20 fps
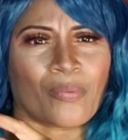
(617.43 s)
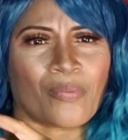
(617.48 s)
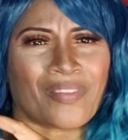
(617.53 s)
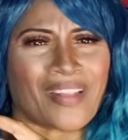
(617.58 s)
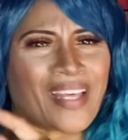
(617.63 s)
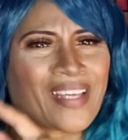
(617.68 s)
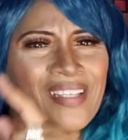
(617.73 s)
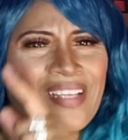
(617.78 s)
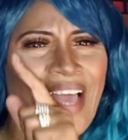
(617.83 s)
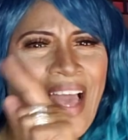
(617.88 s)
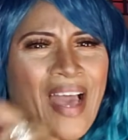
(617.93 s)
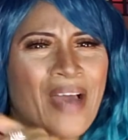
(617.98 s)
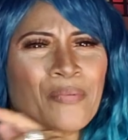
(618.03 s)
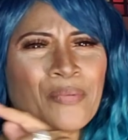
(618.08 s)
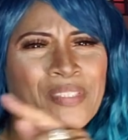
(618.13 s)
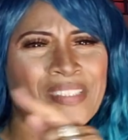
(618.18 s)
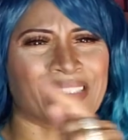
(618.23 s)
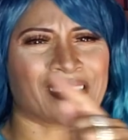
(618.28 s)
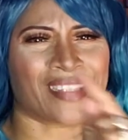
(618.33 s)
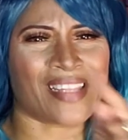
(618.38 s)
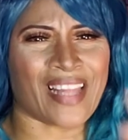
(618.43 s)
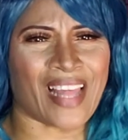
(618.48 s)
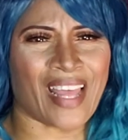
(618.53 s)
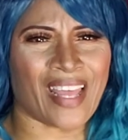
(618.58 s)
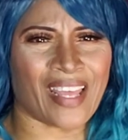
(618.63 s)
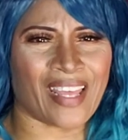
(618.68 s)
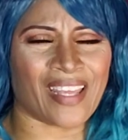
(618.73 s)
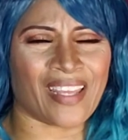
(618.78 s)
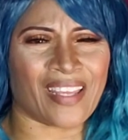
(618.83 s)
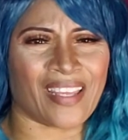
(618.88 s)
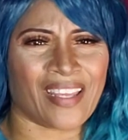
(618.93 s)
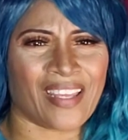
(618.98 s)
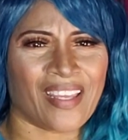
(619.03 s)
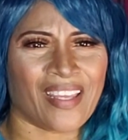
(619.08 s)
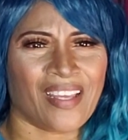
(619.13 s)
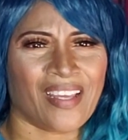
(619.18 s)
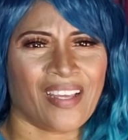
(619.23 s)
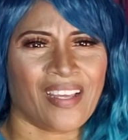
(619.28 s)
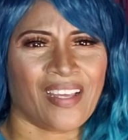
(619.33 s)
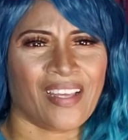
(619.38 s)
they?
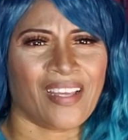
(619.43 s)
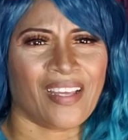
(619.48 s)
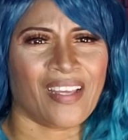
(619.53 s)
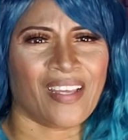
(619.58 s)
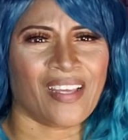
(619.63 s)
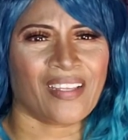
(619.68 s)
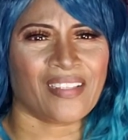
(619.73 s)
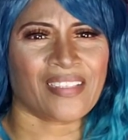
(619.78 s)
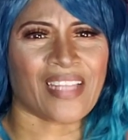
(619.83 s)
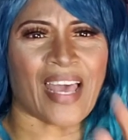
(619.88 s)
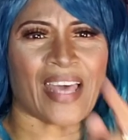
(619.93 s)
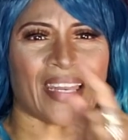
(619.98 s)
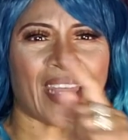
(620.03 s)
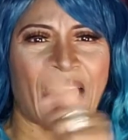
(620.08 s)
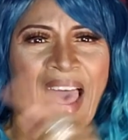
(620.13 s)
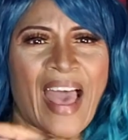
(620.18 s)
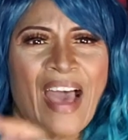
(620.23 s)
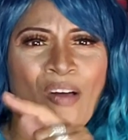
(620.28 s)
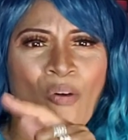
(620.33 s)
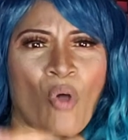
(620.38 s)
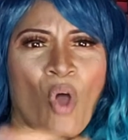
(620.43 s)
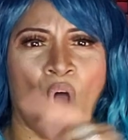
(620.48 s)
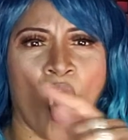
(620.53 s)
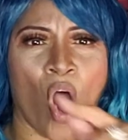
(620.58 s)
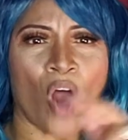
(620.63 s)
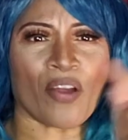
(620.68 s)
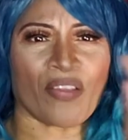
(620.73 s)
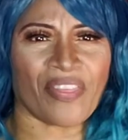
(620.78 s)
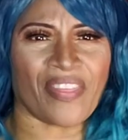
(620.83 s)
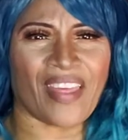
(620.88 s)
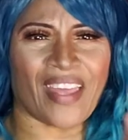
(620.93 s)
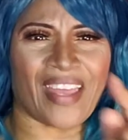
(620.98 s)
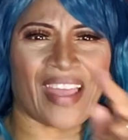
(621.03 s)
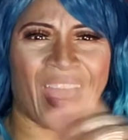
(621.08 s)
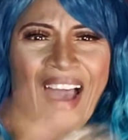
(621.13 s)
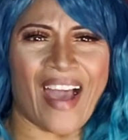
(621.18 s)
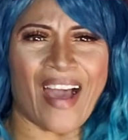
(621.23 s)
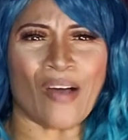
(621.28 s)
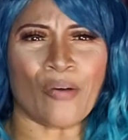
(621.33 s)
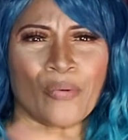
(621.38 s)
Not how are they,
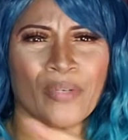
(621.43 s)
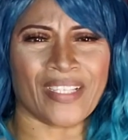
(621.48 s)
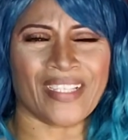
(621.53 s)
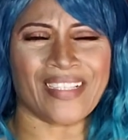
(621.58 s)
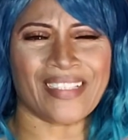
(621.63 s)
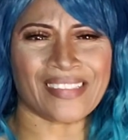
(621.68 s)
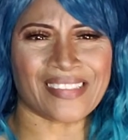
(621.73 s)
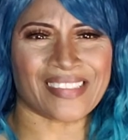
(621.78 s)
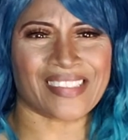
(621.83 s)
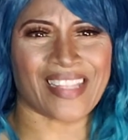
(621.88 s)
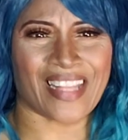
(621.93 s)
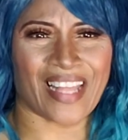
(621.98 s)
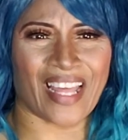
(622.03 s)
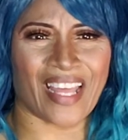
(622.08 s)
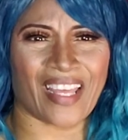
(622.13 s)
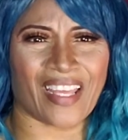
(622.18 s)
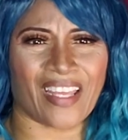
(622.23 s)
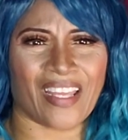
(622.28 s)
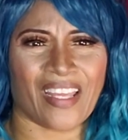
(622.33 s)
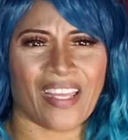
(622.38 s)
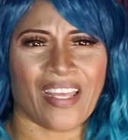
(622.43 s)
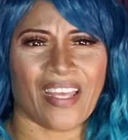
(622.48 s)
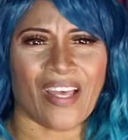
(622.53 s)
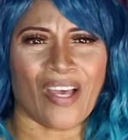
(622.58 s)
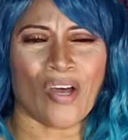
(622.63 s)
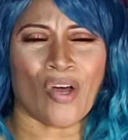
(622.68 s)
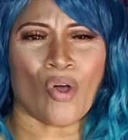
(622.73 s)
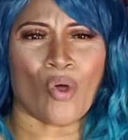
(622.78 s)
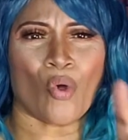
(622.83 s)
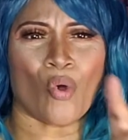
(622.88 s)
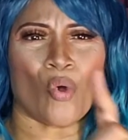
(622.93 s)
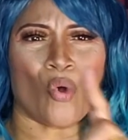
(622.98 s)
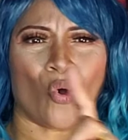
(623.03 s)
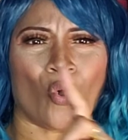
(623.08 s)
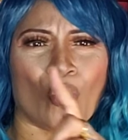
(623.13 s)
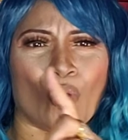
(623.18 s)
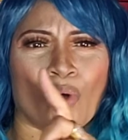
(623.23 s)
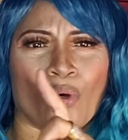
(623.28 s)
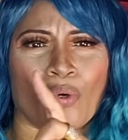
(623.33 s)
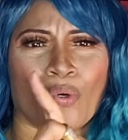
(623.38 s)
how is they?
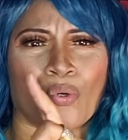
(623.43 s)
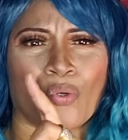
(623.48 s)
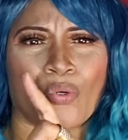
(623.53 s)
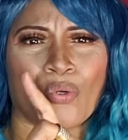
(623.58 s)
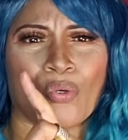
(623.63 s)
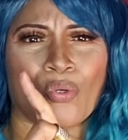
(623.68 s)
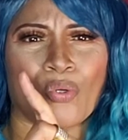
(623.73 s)
Or